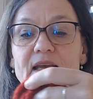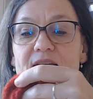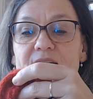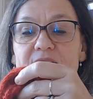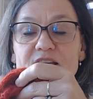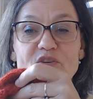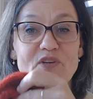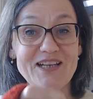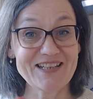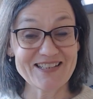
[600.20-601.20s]
and you
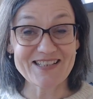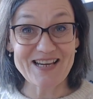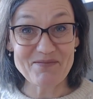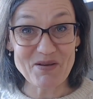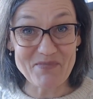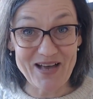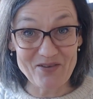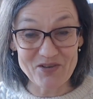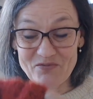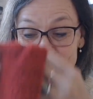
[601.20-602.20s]
need the same
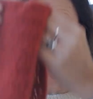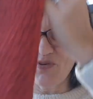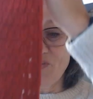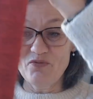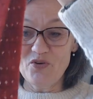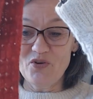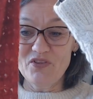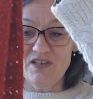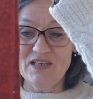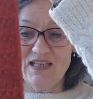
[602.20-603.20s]
amount for
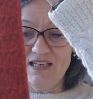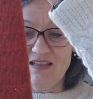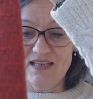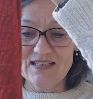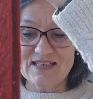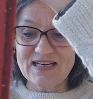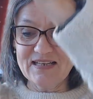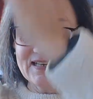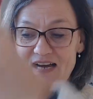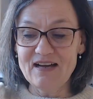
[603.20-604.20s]
the
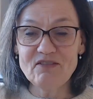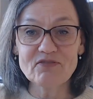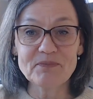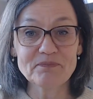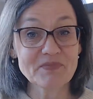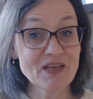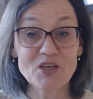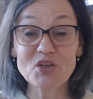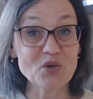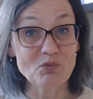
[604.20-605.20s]
second half,
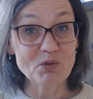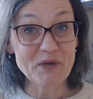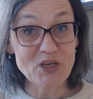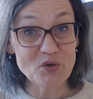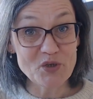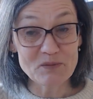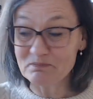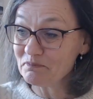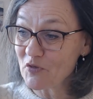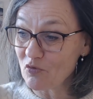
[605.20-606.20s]
you will be good.
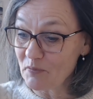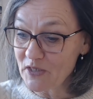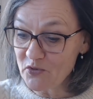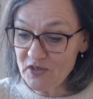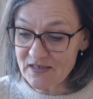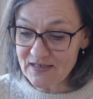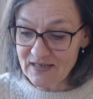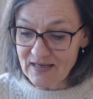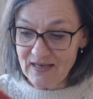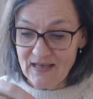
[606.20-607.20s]
You will be good.
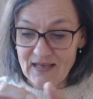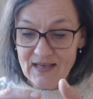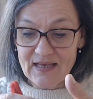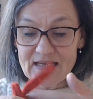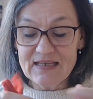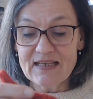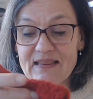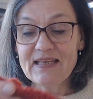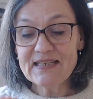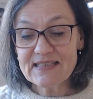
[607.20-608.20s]

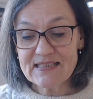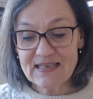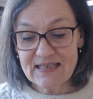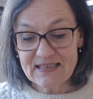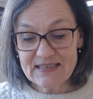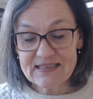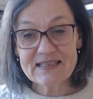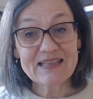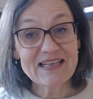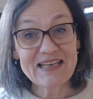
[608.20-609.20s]
This is
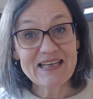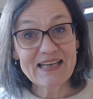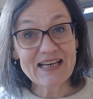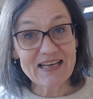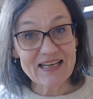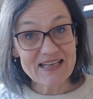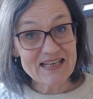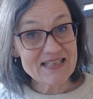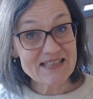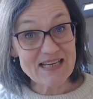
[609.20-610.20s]
the
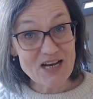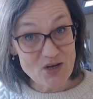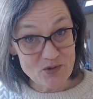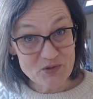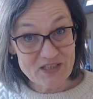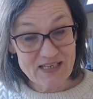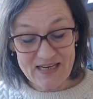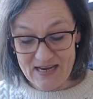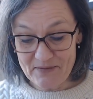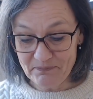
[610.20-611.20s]

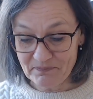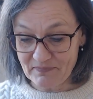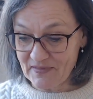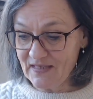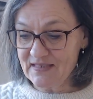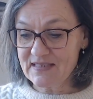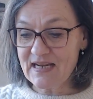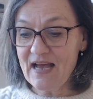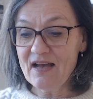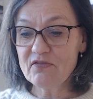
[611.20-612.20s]
Celosia
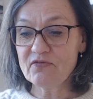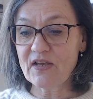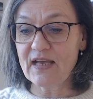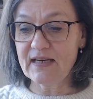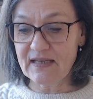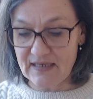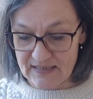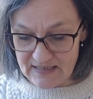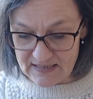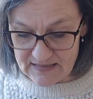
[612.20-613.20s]
Scarf, and
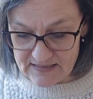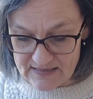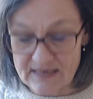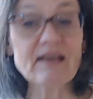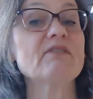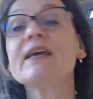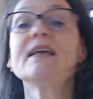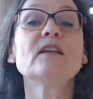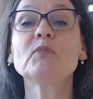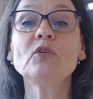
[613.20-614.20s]
it is
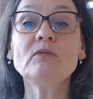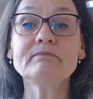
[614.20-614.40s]
available.